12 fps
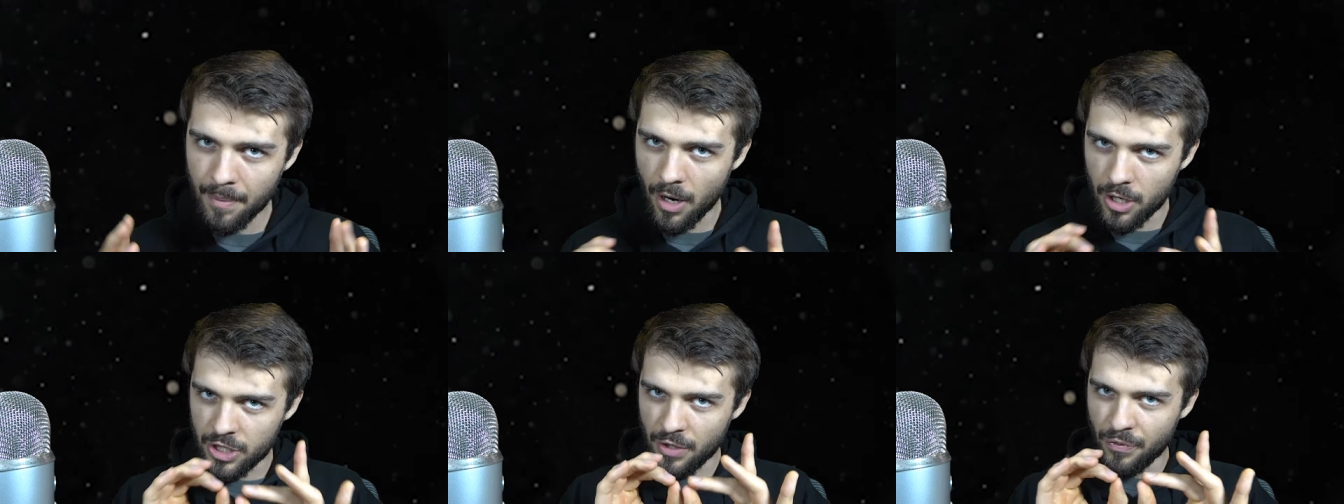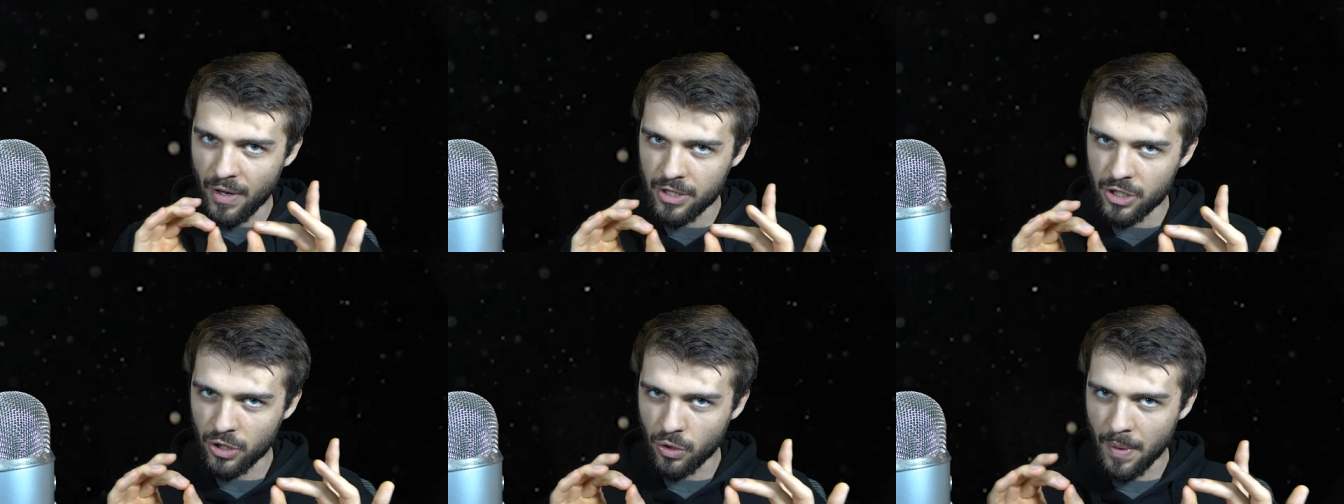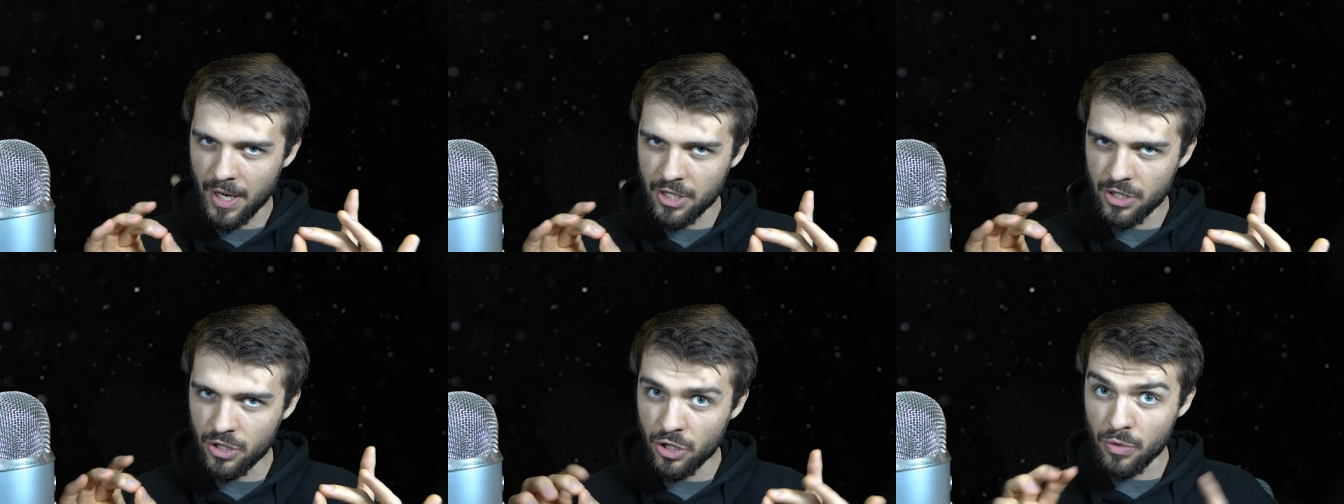our differential
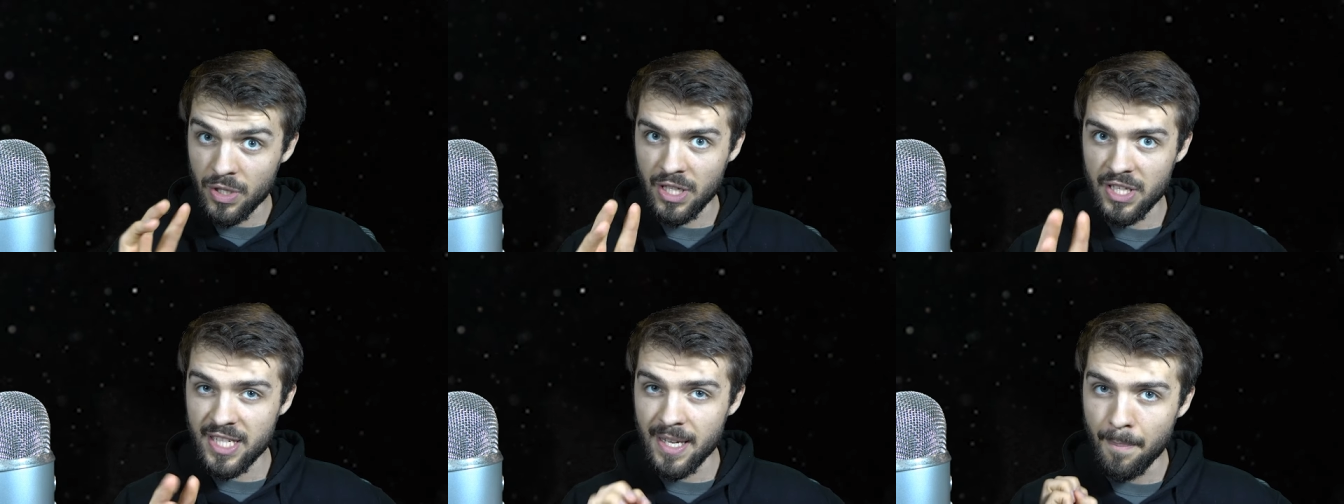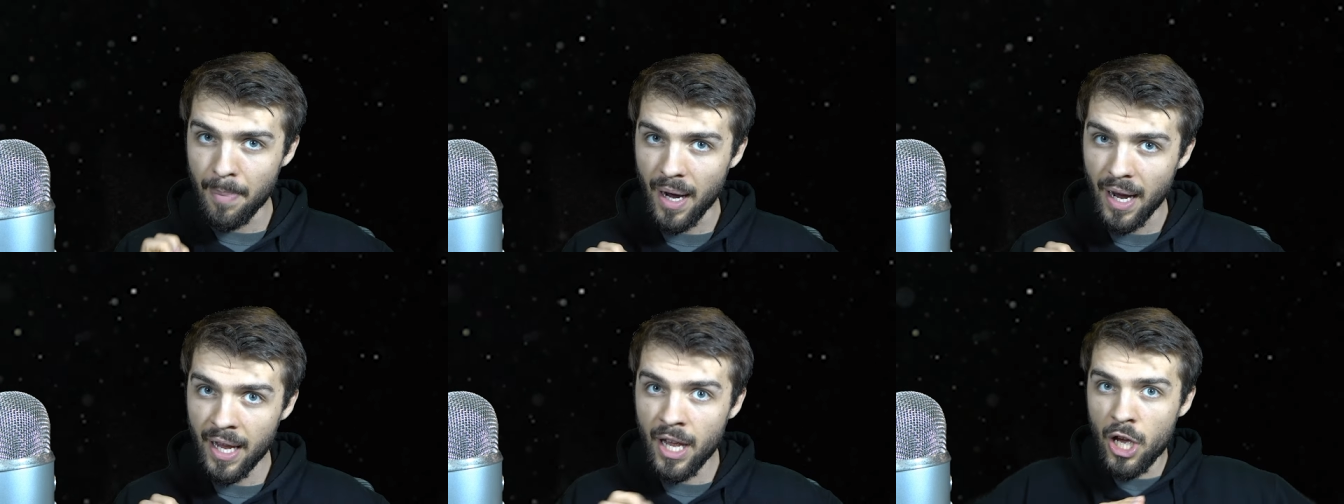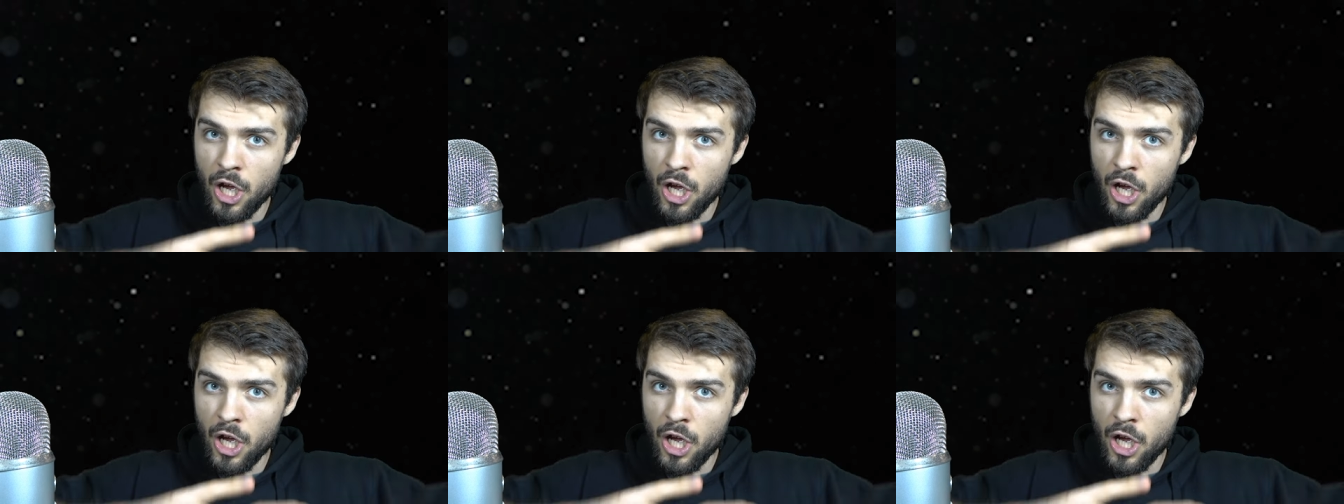equations using SymPy,